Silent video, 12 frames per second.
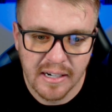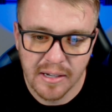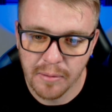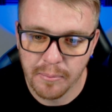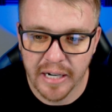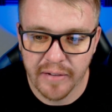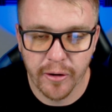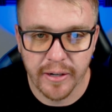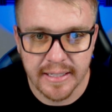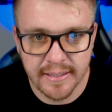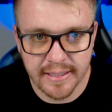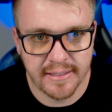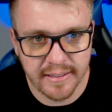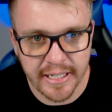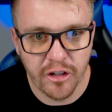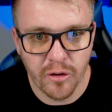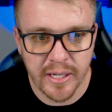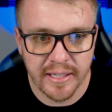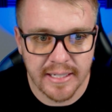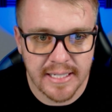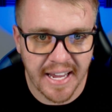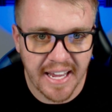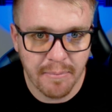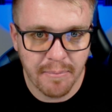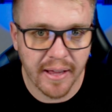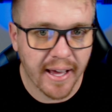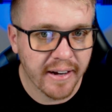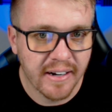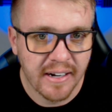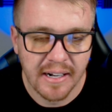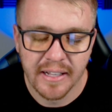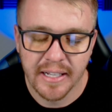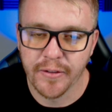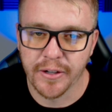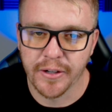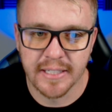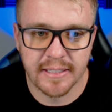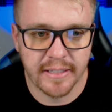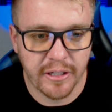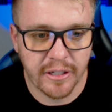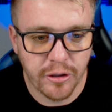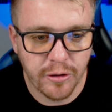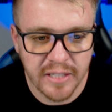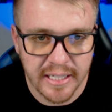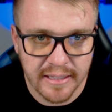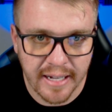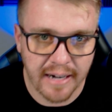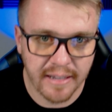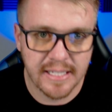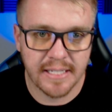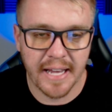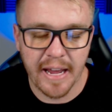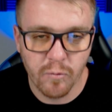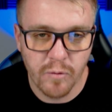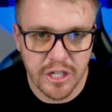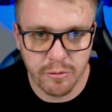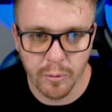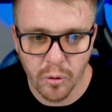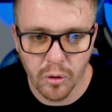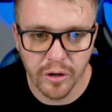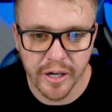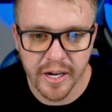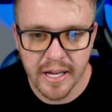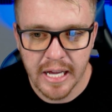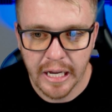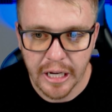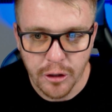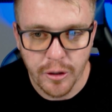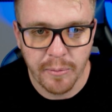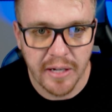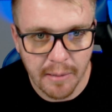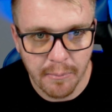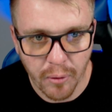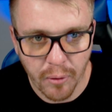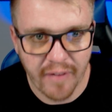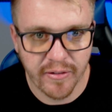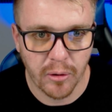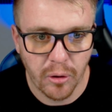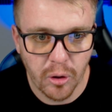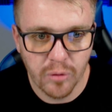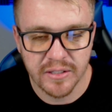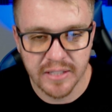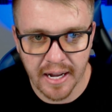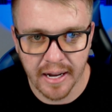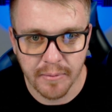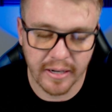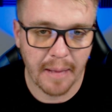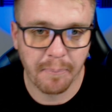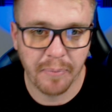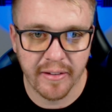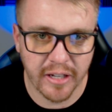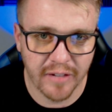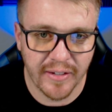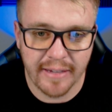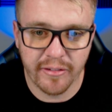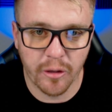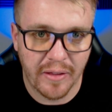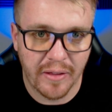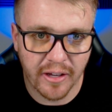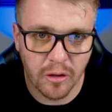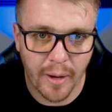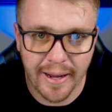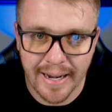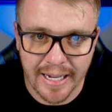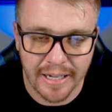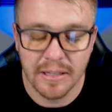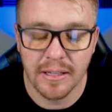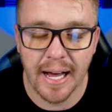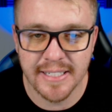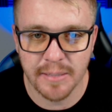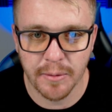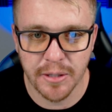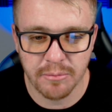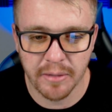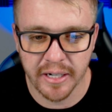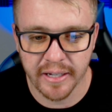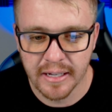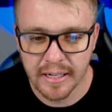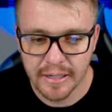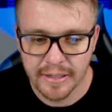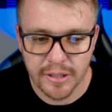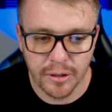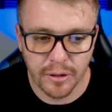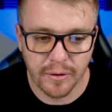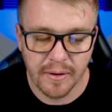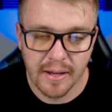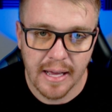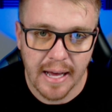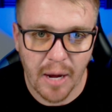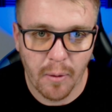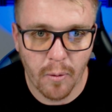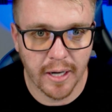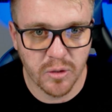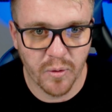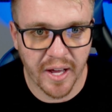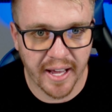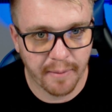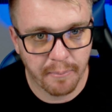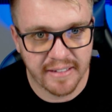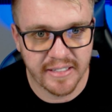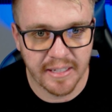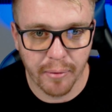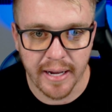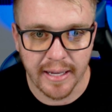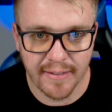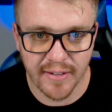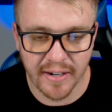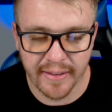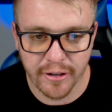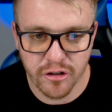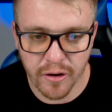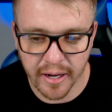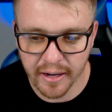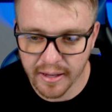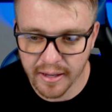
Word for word: but if you're consistently doing the same plan, if you're consistently using kind of the same risk reward, you can become profitable over time. This could have easily went the other way and I could have lost a bunch of money. So I walked away basically break even on that trade.